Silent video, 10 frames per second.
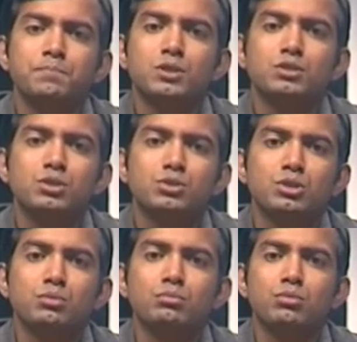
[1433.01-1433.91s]
this is
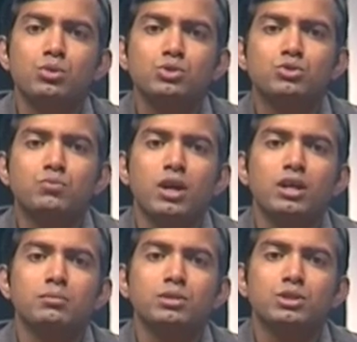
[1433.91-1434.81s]
the most
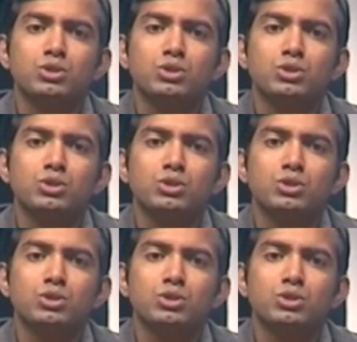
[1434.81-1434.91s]
viable